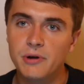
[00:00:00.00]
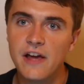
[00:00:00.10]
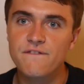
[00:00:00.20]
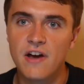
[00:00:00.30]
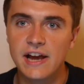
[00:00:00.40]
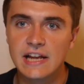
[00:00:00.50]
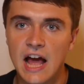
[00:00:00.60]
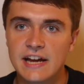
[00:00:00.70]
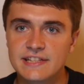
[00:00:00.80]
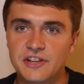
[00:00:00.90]
But what I find
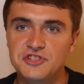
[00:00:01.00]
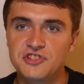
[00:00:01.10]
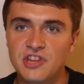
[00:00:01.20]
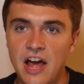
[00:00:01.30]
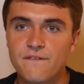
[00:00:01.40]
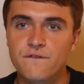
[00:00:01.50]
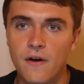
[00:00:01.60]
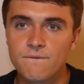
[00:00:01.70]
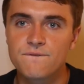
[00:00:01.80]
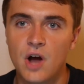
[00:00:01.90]
odd is that she's not
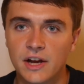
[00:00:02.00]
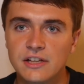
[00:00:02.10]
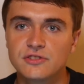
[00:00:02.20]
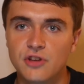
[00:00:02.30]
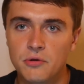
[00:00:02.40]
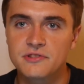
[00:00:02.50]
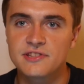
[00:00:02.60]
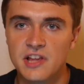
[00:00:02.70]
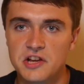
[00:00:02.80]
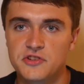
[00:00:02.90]
from fucking Zone
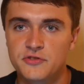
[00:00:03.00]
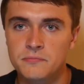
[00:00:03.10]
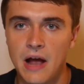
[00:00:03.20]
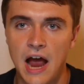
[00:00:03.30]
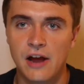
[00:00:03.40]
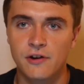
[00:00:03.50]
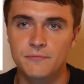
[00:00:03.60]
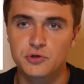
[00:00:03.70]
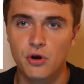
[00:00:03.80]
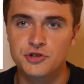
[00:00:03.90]
six. She's from Hiram,
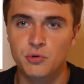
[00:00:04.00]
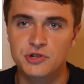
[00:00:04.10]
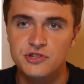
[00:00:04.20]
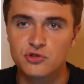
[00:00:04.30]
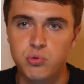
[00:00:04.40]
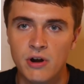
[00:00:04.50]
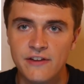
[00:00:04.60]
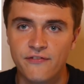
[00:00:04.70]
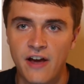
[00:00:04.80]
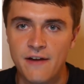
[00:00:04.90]
Georgia, which is
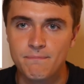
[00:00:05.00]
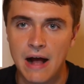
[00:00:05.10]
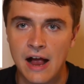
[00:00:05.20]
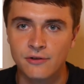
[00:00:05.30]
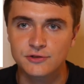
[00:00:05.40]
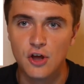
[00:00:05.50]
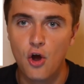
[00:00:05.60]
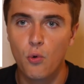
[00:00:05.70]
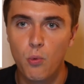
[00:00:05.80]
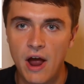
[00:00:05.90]
twenty-five miles
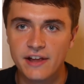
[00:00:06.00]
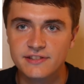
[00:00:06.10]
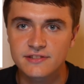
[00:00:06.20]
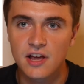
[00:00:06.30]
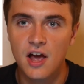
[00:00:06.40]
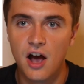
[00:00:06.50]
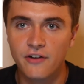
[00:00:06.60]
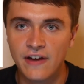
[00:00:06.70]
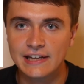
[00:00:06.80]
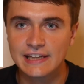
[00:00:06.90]
west
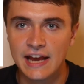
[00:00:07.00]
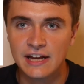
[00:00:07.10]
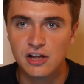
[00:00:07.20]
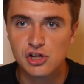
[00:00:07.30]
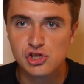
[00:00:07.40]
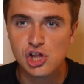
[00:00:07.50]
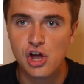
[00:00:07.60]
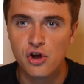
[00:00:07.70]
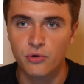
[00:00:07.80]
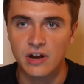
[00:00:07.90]
of Atlanta
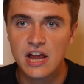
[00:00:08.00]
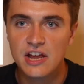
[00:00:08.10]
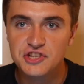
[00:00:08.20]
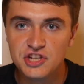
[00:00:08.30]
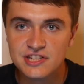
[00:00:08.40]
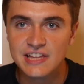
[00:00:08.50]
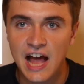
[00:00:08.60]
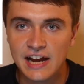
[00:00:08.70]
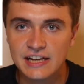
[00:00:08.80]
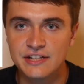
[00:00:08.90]
alone. She's
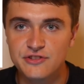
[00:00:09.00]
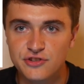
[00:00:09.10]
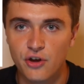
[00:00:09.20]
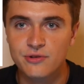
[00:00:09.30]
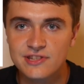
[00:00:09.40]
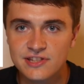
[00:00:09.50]
not in Zone